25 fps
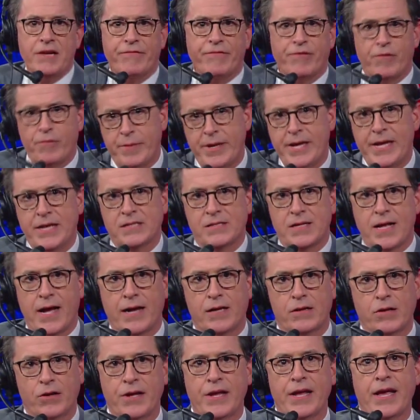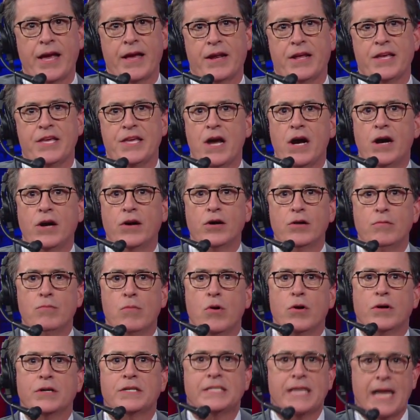For me, it's like looking at a younger,
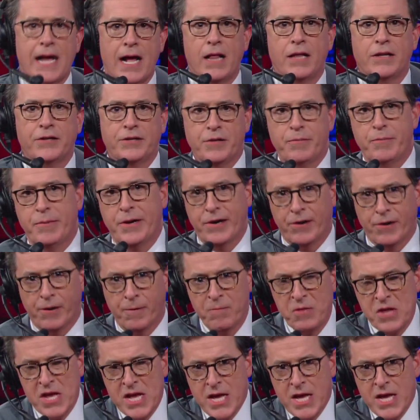more talented mirror.